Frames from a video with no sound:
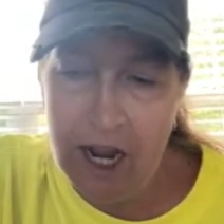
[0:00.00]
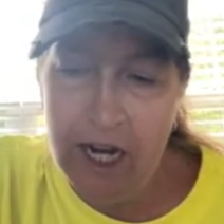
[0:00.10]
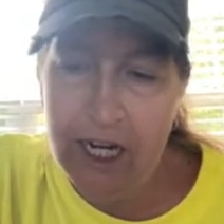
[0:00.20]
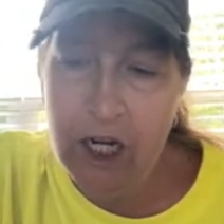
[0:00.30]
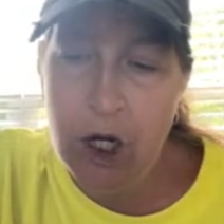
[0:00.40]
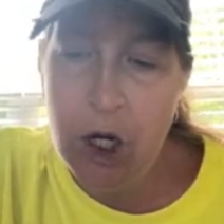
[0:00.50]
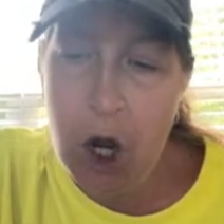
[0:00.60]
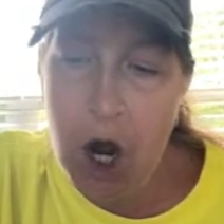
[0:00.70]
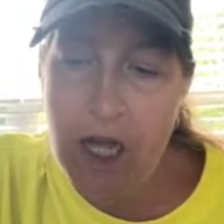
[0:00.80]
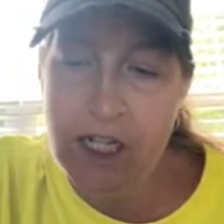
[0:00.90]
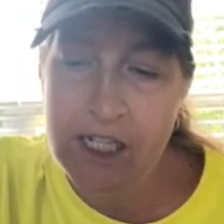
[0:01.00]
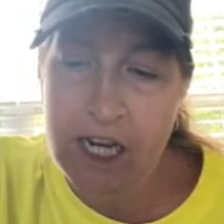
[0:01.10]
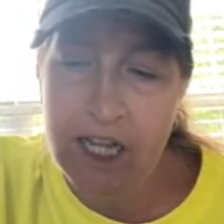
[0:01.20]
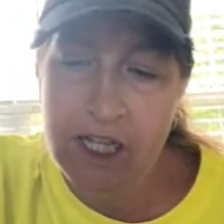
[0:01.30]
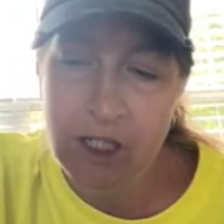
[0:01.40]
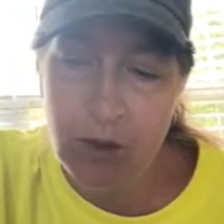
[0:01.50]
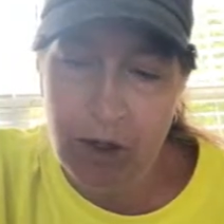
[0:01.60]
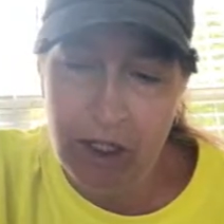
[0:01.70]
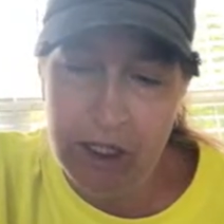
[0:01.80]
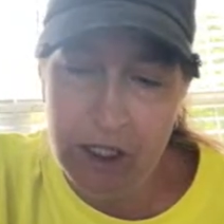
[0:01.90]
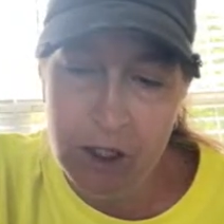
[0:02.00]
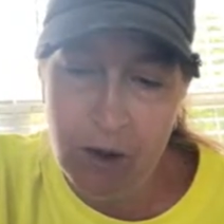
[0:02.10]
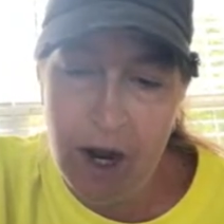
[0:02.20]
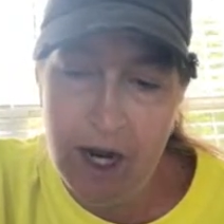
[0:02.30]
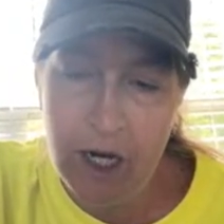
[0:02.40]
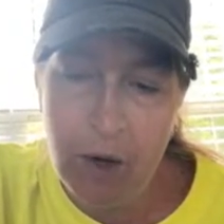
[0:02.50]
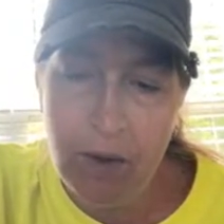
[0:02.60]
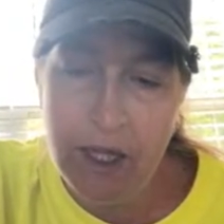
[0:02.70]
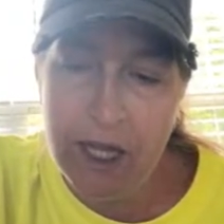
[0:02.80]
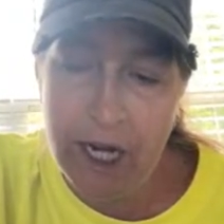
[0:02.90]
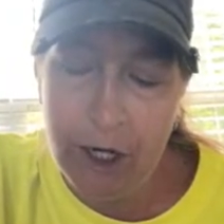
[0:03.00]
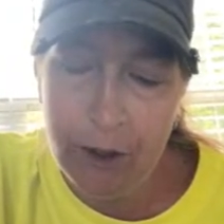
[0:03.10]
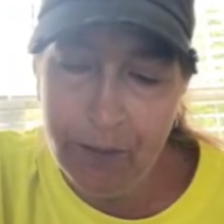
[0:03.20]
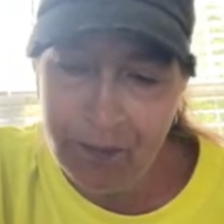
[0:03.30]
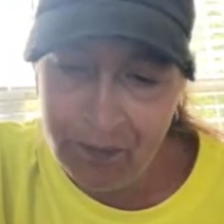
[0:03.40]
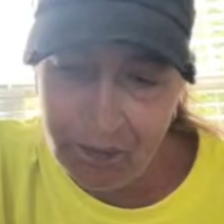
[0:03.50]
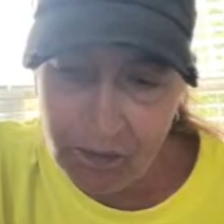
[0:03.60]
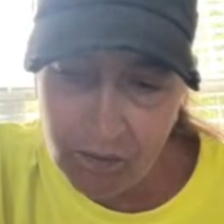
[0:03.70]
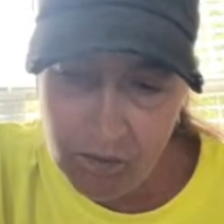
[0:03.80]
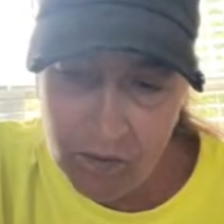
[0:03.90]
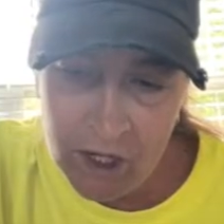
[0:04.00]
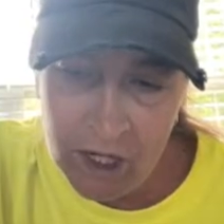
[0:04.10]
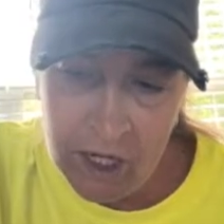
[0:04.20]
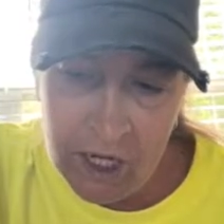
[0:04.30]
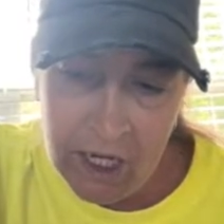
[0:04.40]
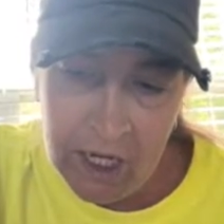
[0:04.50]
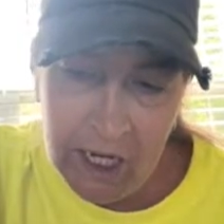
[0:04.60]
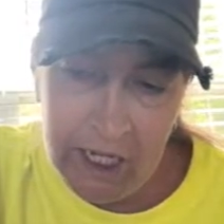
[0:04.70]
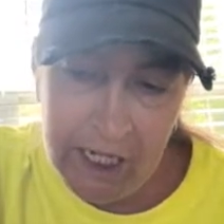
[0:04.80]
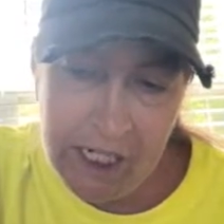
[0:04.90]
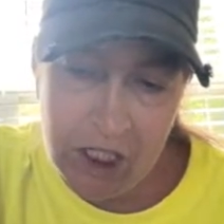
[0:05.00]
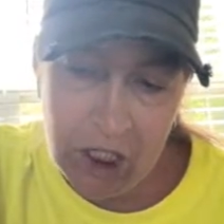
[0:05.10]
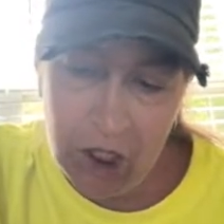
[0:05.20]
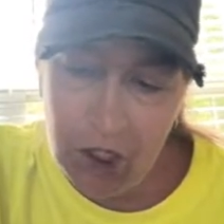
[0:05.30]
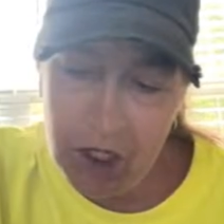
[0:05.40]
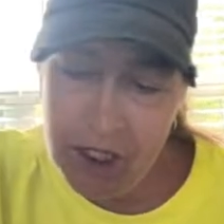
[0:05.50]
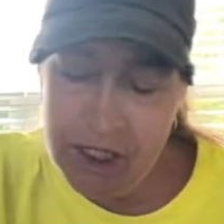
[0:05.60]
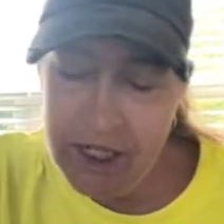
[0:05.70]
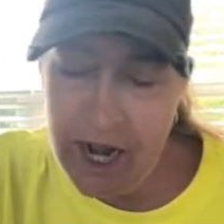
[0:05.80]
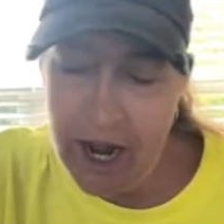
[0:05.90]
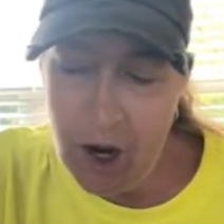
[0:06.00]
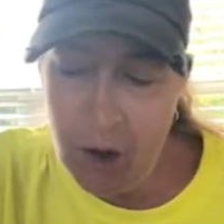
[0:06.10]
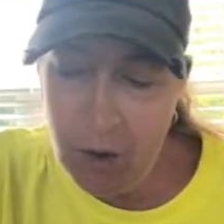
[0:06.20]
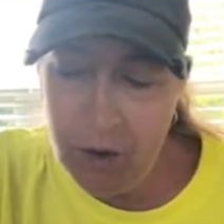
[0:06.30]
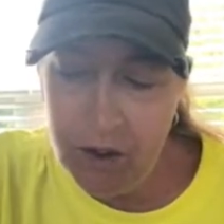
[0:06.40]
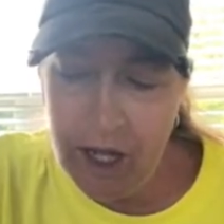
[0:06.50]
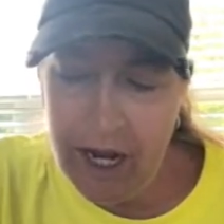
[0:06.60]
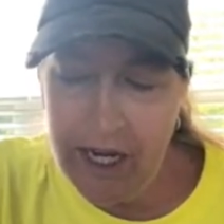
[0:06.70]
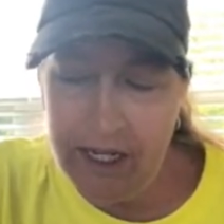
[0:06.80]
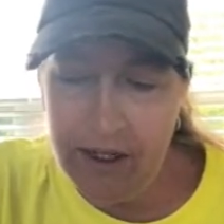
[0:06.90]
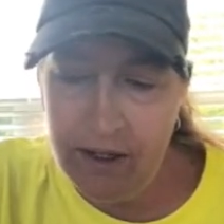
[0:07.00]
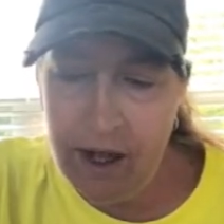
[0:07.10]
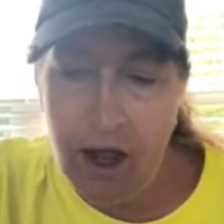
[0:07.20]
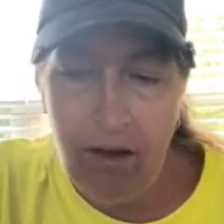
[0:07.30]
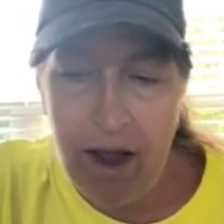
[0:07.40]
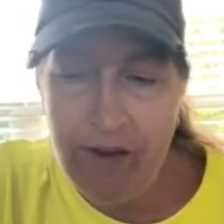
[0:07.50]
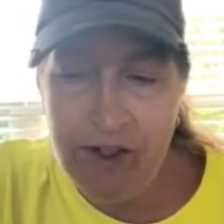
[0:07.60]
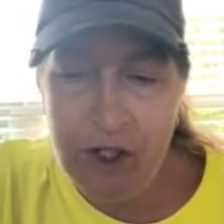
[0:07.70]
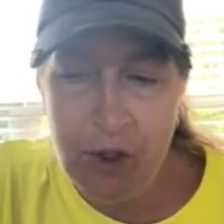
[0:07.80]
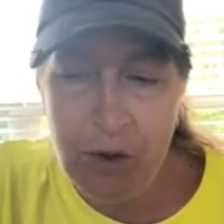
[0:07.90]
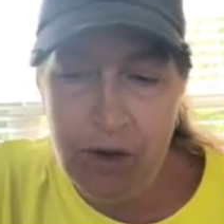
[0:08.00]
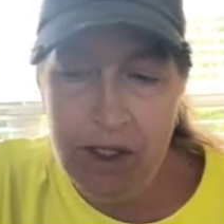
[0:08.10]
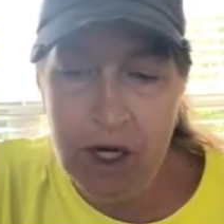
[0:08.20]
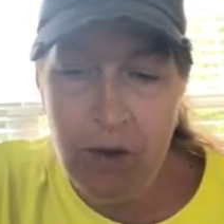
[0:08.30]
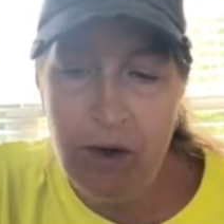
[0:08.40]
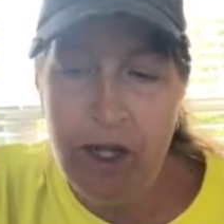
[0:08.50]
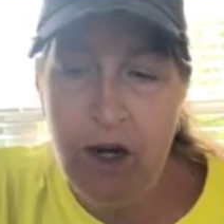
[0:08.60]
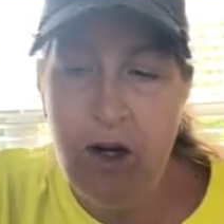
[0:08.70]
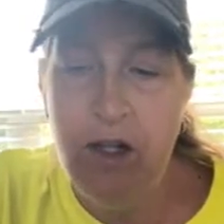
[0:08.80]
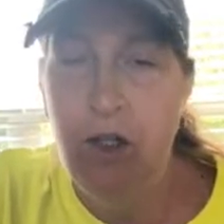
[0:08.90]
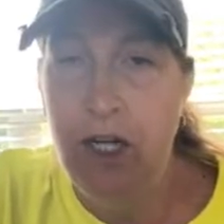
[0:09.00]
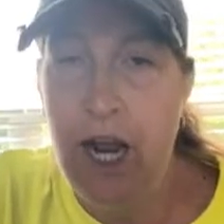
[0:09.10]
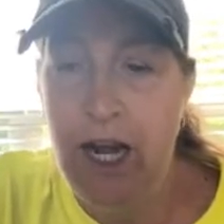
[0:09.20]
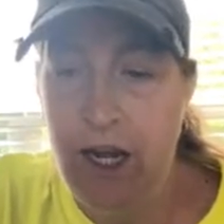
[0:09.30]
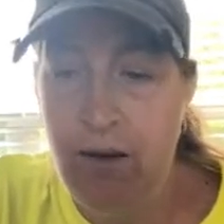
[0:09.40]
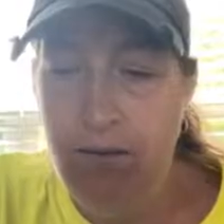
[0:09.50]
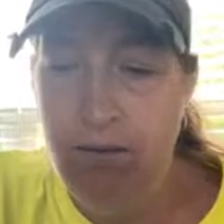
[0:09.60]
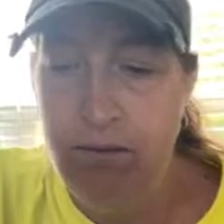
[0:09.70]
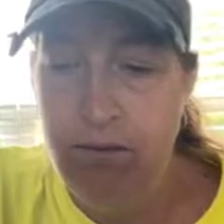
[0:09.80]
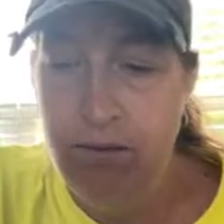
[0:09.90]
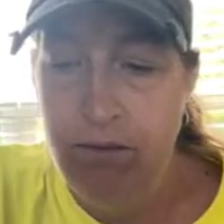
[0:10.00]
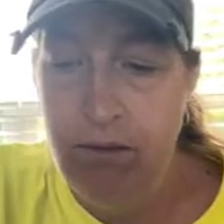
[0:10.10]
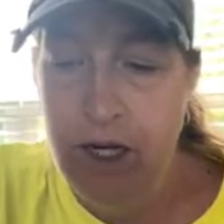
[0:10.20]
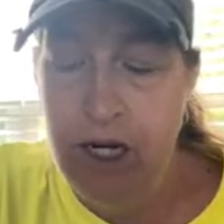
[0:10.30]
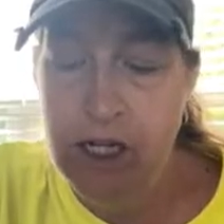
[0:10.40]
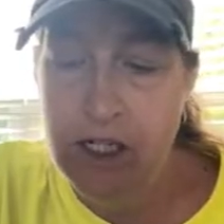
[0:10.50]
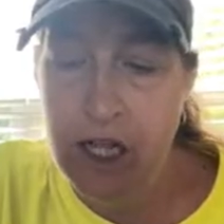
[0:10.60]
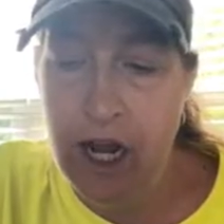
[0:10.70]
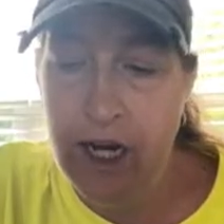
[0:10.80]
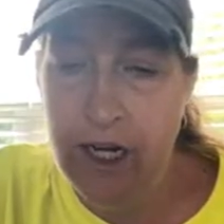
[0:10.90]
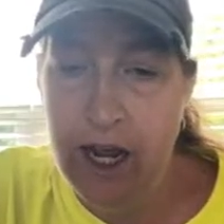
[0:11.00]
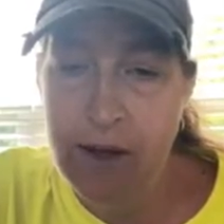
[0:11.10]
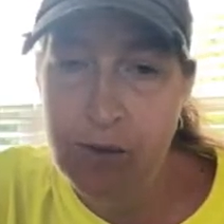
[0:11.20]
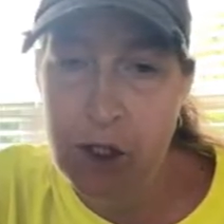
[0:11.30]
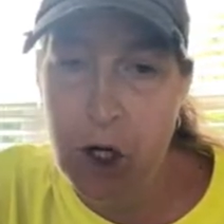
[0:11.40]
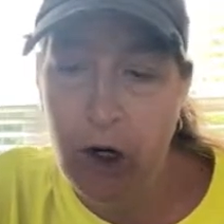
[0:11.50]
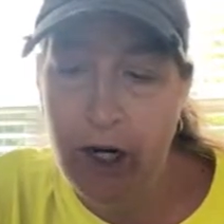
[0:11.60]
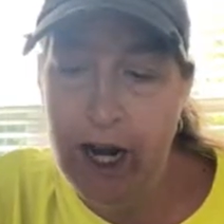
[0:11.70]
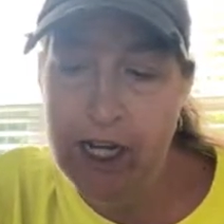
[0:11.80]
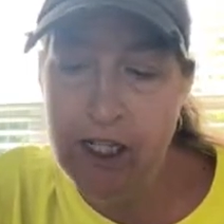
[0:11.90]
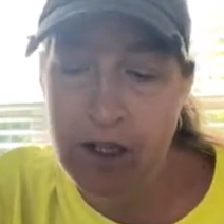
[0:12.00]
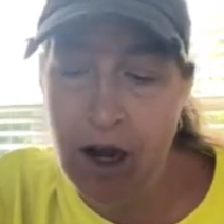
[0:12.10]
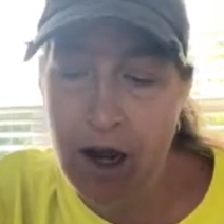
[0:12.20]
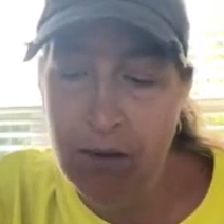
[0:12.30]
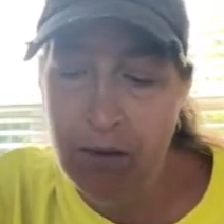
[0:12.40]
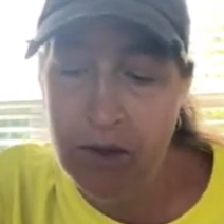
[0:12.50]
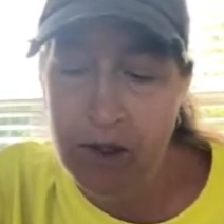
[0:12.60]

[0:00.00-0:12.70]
I cannot stand the squealing. So I go in there, and he's learned now, like all I have to do is go in there and look at him. And he's like, I'm sorry, I stop.